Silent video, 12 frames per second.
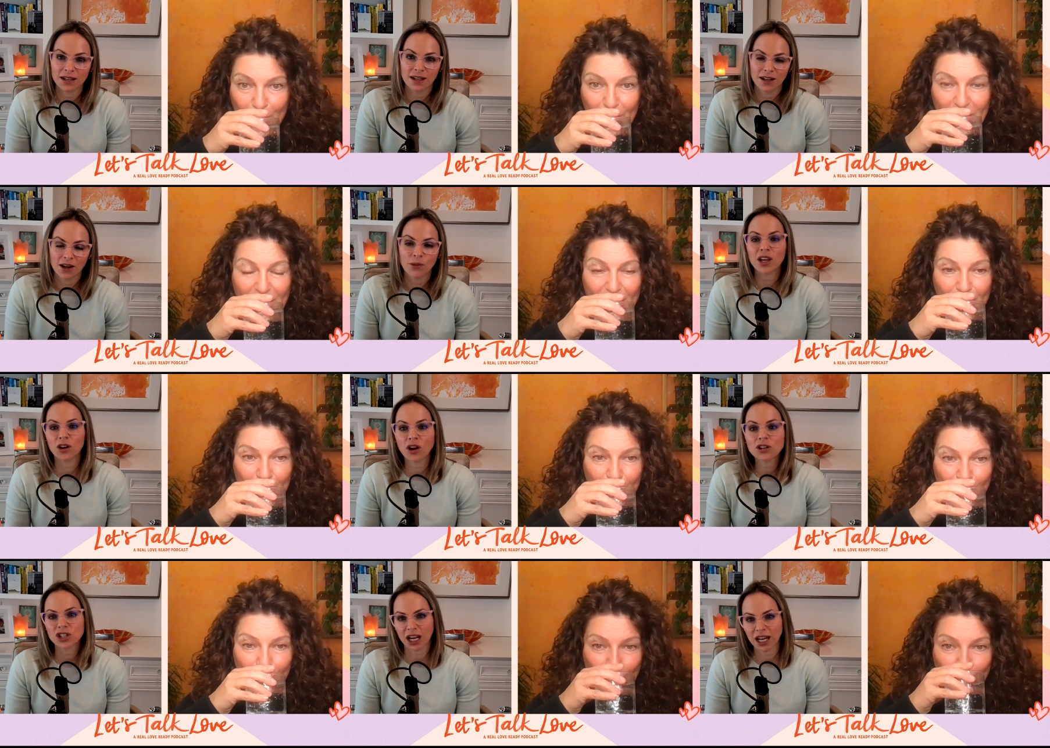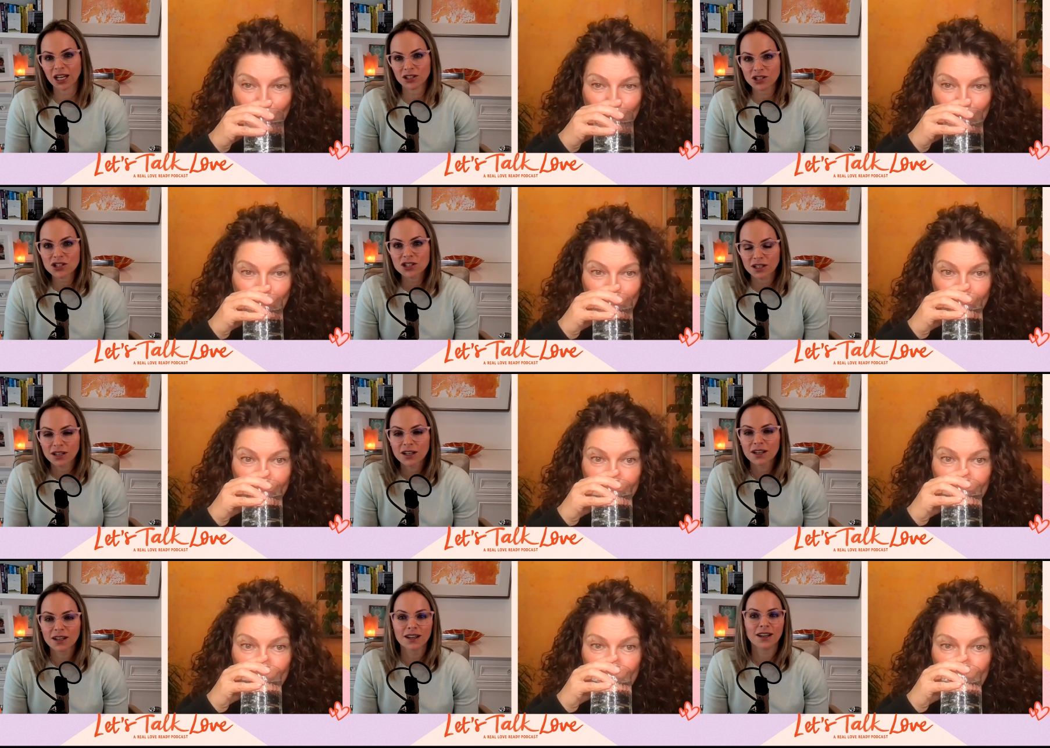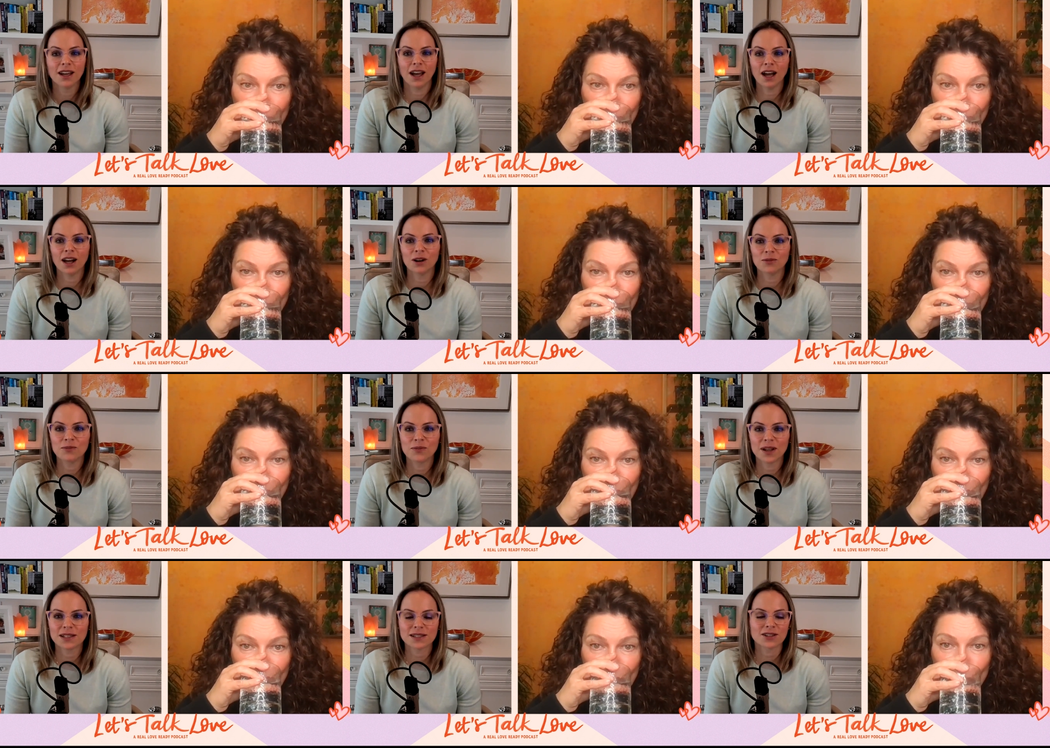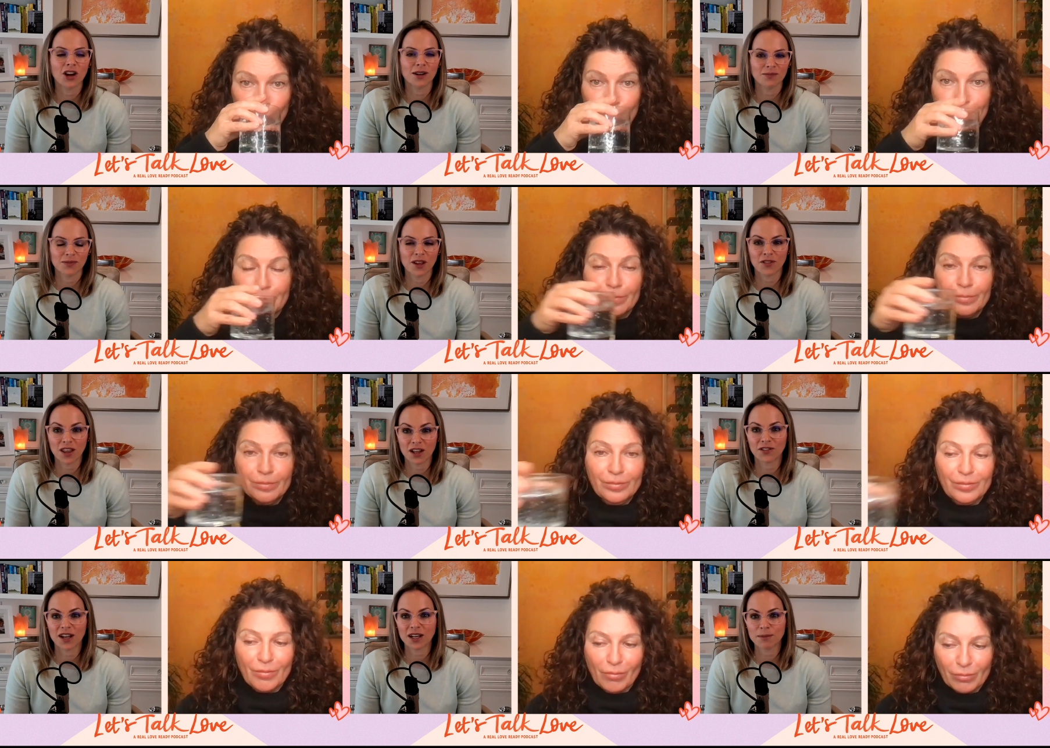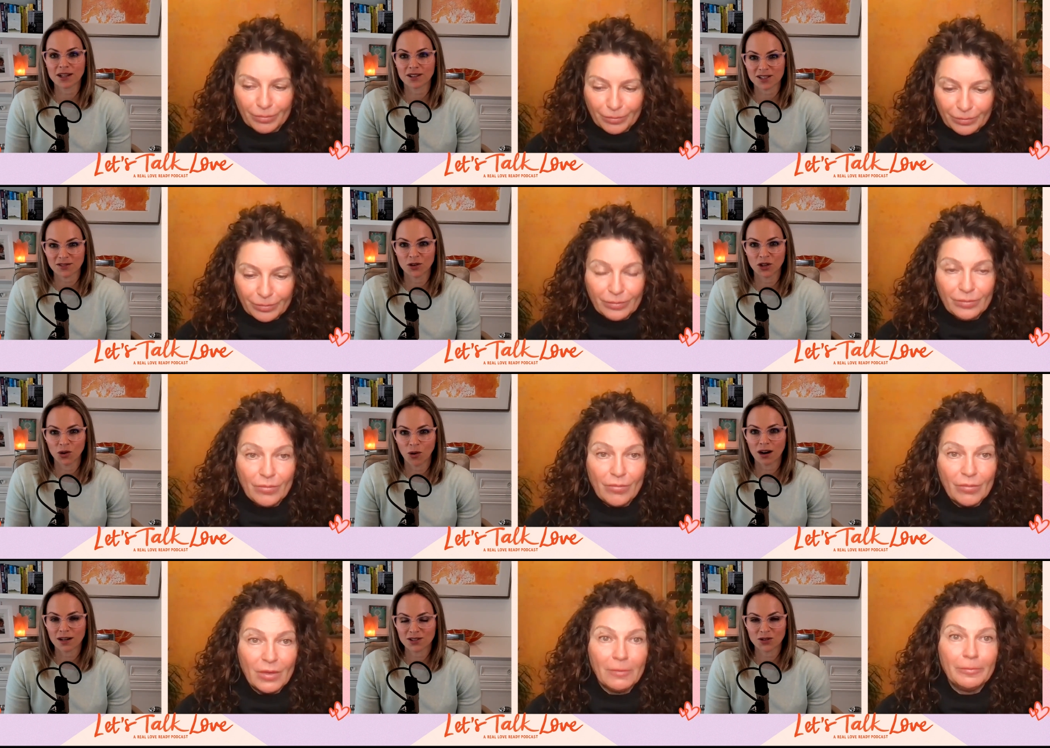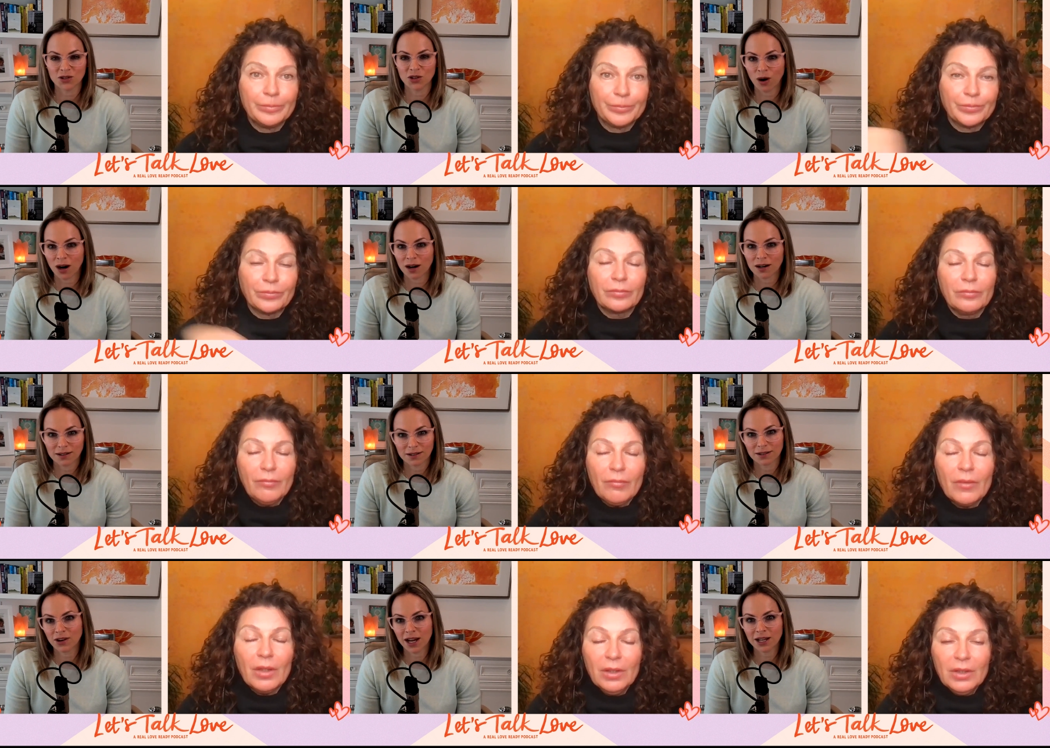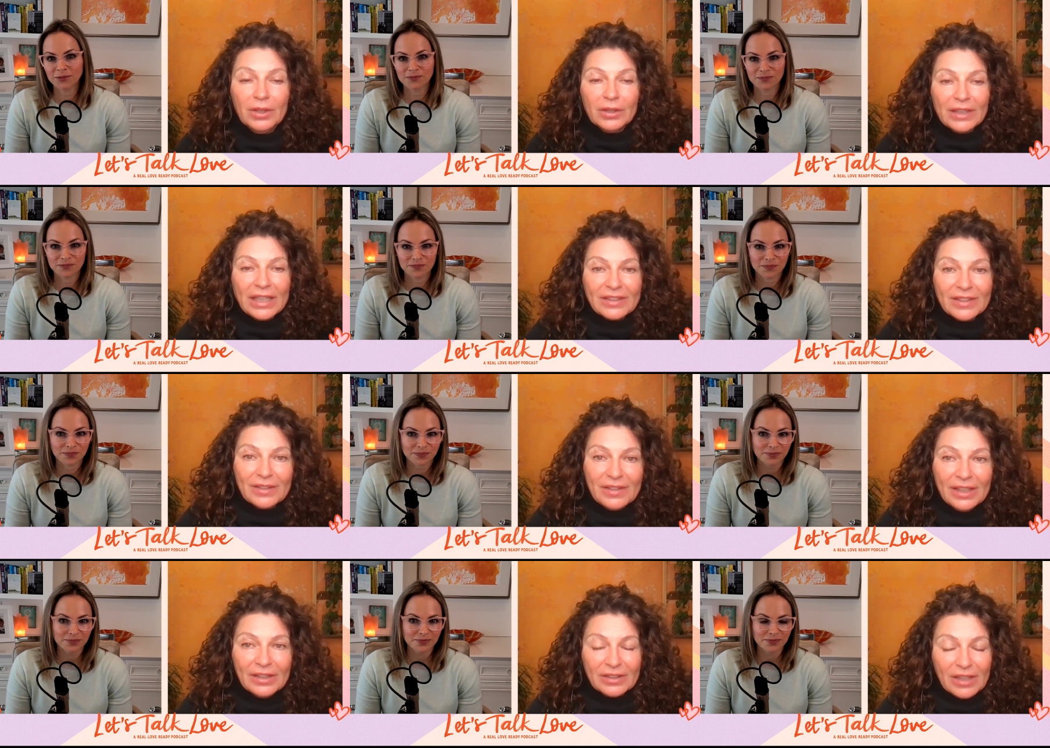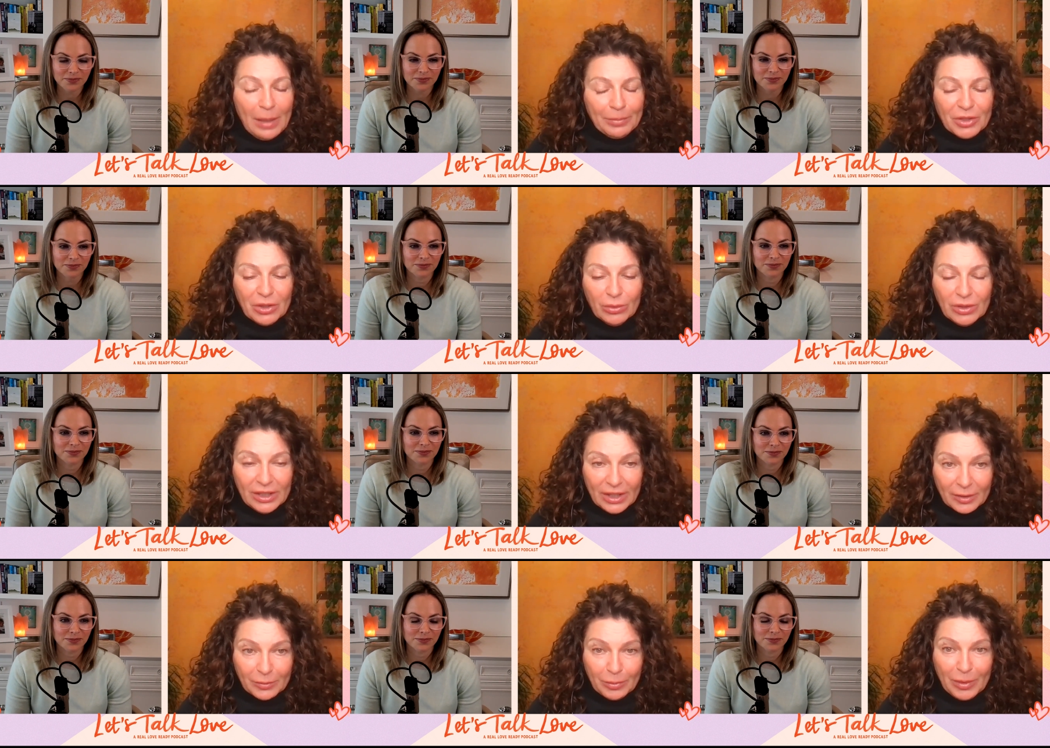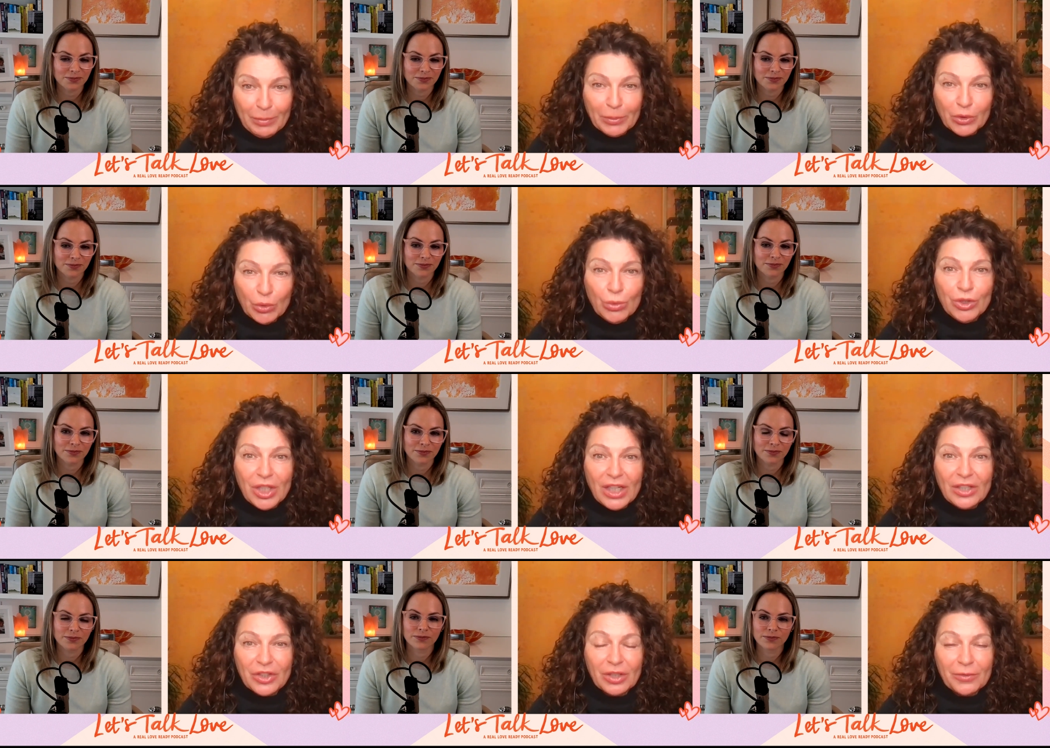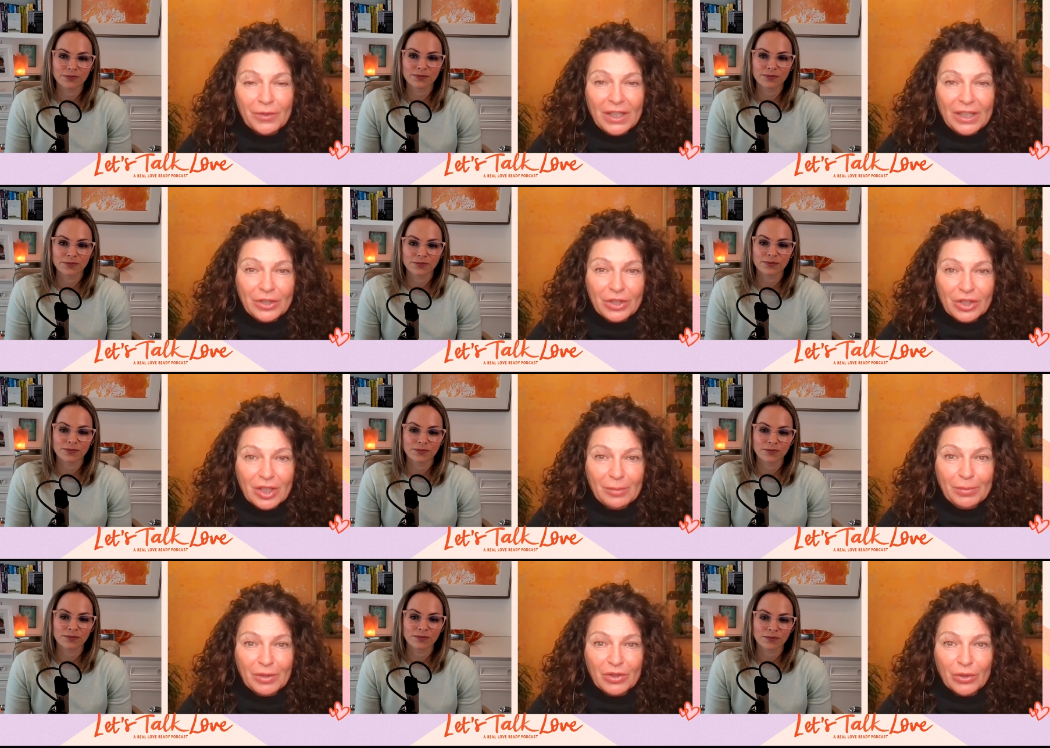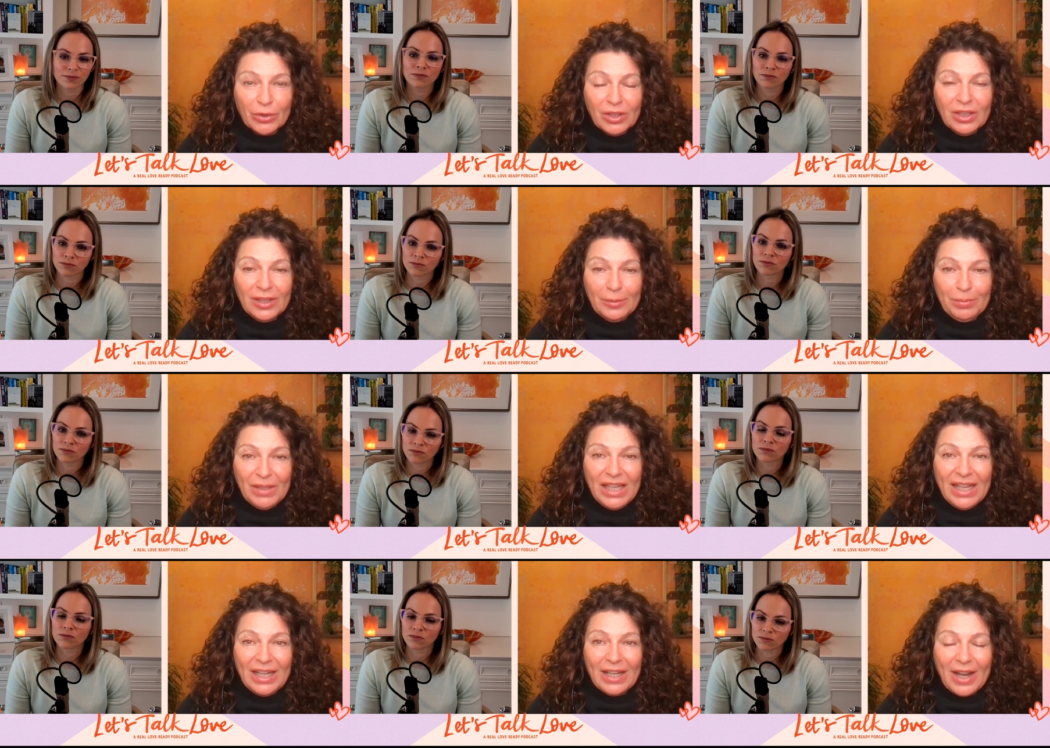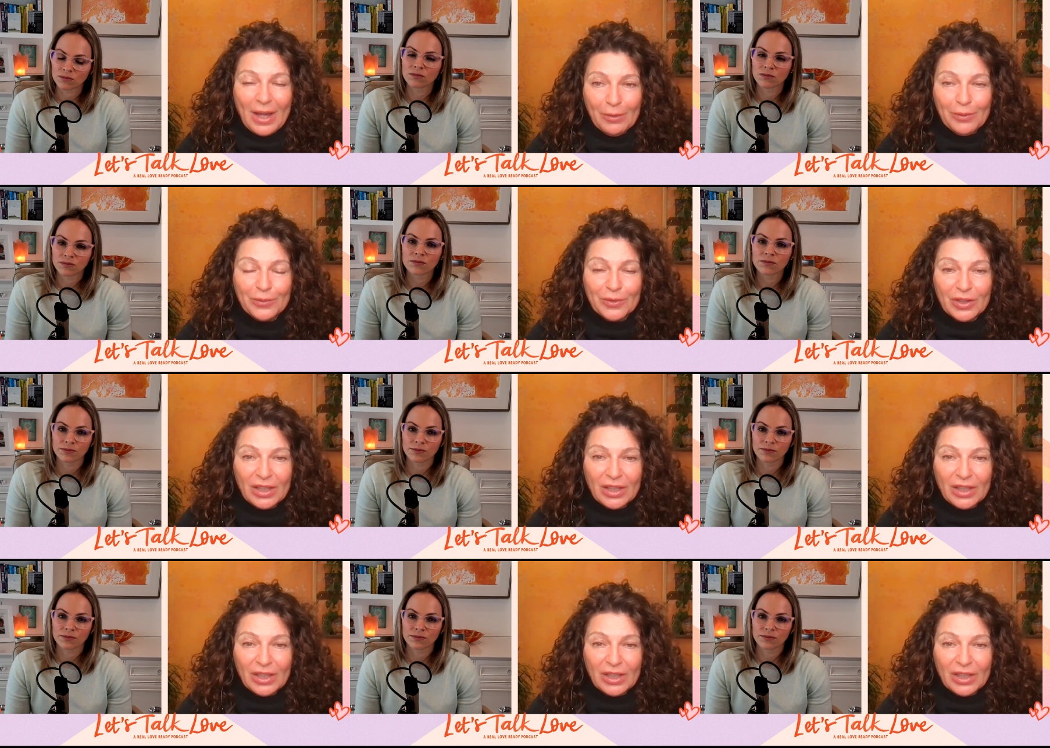Speaker 1: Yeah. We can all change. Um, but it's not like the fundamentals of who you are is who you are
Speaker 2: right? That's the thing, absolutely. And people do change in relationship, and certainly being loved